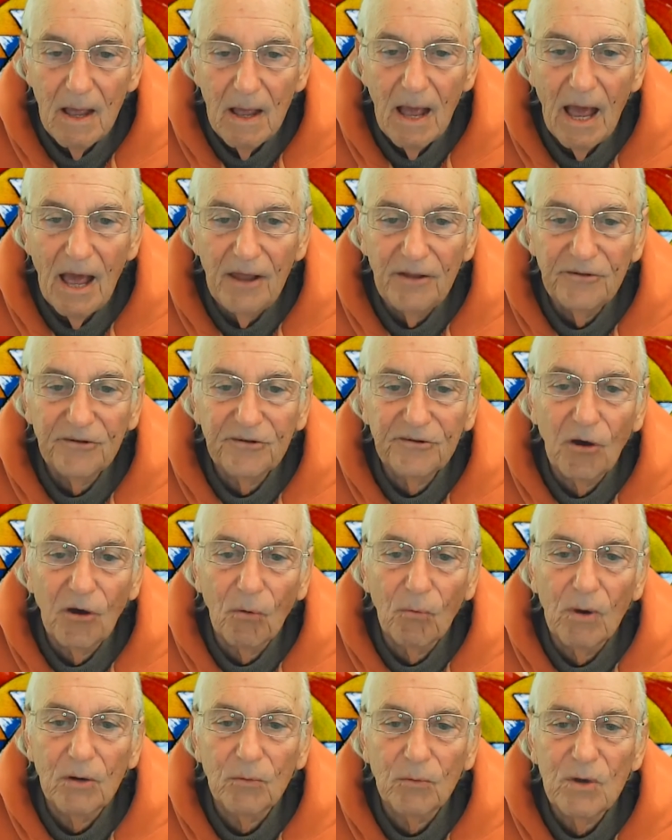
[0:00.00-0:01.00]
And so
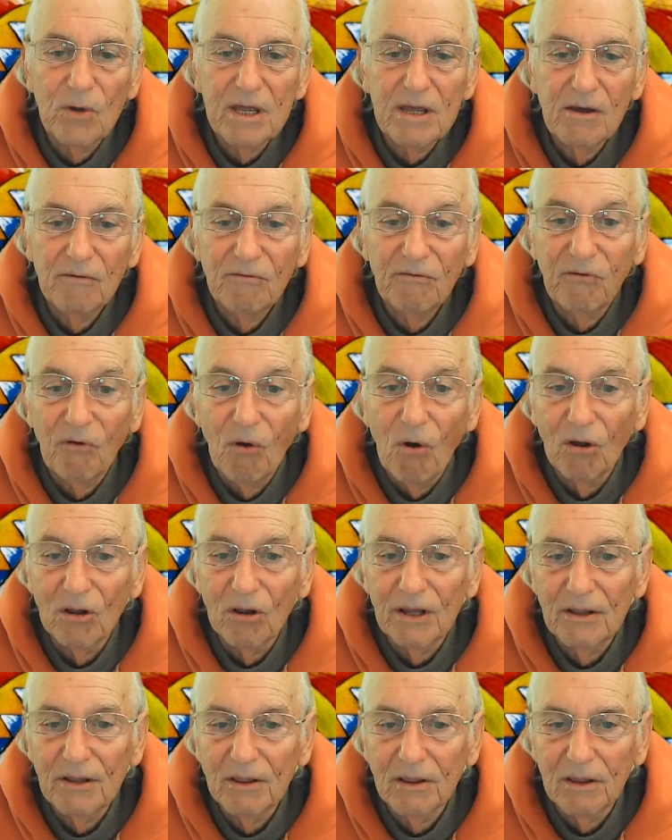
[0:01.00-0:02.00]
when we fall
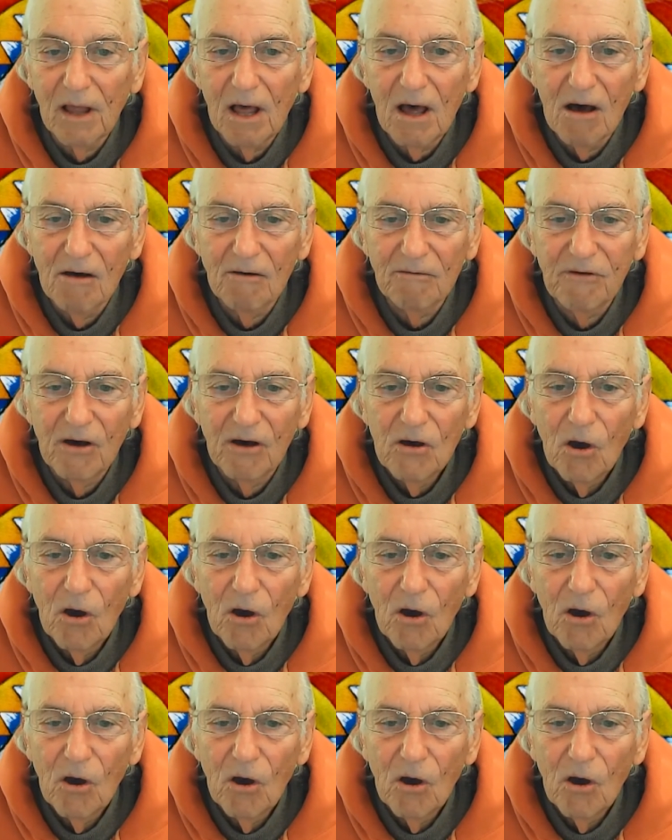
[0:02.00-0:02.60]
in love,